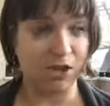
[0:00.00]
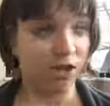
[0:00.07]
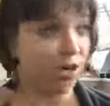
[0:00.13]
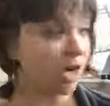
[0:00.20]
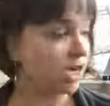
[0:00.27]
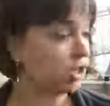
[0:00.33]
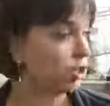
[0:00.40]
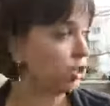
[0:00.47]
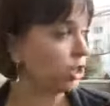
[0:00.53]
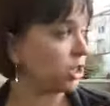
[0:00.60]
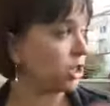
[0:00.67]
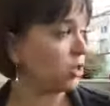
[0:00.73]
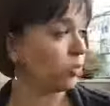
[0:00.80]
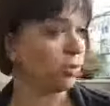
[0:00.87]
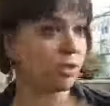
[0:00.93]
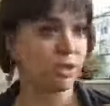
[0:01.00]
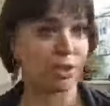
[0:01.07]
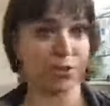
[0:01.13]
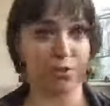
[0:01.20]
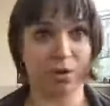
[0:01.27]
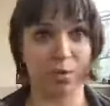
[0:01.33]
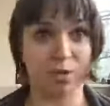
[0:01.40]
If you're not sure what
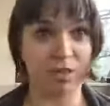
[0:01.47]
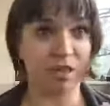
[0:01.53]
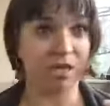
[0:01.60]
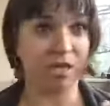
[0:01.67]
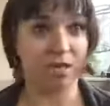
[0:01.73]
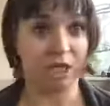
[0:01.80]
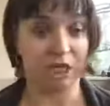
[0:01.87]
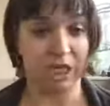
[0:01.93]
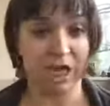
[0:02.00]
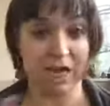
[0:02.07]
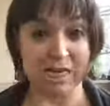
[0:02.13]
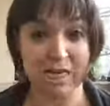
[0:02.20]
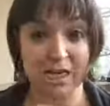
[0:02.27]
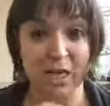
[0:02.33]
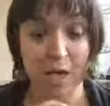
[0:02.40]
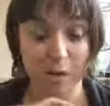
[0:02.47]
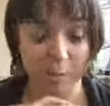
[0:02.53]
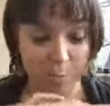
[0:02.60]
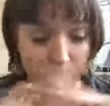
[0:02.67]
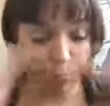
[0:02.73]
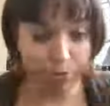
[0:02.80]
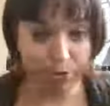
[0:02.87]
to throw in there or not,
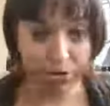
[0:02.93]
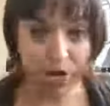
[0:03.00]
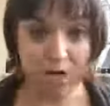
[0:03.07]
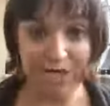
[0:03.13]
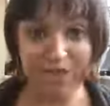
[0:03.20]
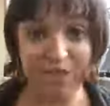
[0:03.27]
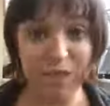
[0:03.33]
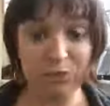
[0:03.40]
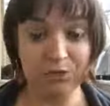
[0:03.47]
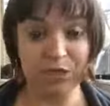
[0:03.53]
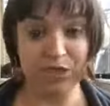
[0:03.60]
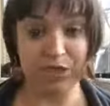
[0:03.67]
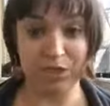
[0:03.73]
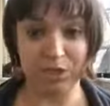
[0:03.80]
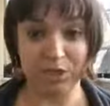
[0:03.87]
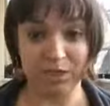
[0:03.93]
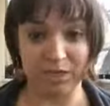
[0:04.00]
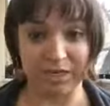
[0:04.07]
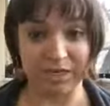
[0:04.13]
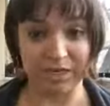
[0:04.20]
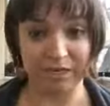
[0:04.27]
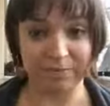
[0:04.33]
put it all in there with the kitchen
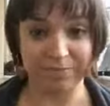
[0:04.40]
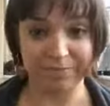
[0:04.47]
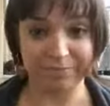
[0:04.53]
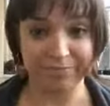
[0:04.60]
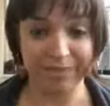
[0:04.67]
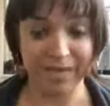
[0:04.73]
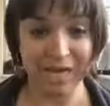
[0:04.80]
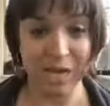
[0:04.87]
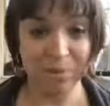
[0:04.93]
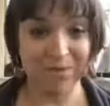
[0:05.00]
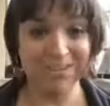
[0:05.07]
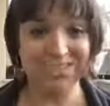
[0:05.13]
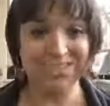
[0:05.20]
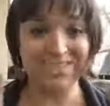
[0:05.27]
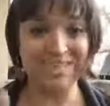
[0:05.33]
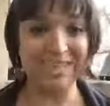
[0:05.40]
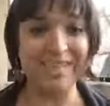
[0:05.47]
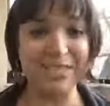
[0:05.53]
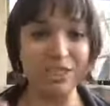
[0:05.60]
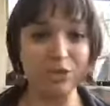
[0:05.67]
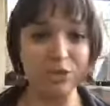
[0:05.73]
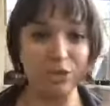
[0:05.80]
sink, because it's
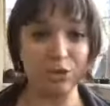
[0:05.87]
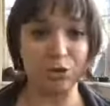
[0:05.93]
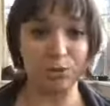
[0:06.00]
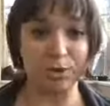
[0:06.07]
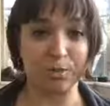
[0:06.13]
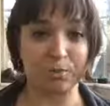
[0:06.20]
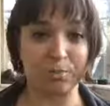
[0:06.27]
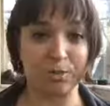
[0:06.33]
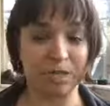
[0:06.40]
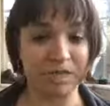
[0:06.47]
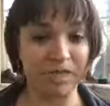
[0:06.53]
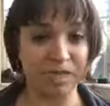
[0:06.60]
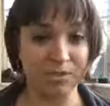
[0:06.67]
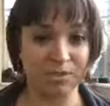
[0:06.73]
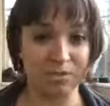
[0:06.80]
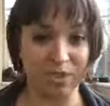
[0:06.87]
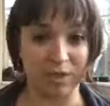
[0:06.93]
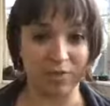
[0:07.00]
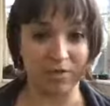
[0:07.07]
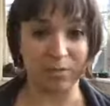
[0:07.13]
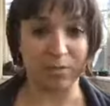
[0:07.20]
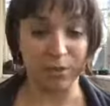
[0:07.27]
easier to trim than to
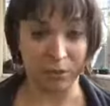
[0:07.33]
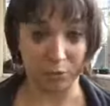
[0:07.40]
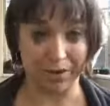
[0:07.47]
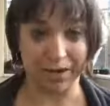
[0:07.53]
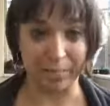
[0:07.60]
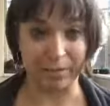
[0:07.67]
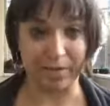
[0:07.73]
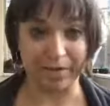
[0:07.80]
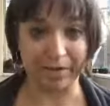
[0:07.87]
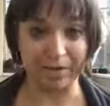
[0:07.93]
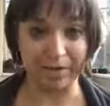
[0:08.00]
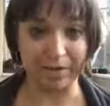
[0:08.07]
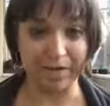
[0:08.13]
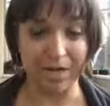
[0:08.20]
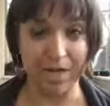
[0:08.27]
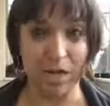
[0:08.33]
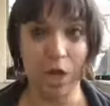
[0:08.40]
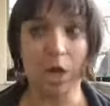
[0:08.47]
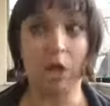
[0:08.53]
fluff it with crap later.